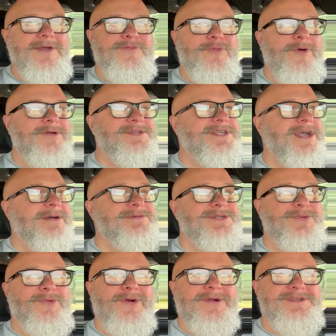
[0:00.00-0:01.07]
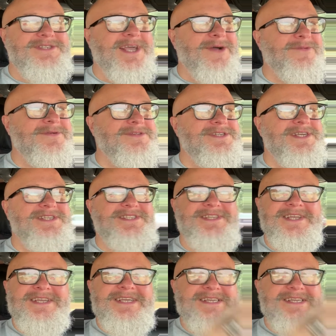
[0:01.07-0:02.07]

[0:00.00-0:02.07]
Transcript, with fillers: if worse comes to worse, I will just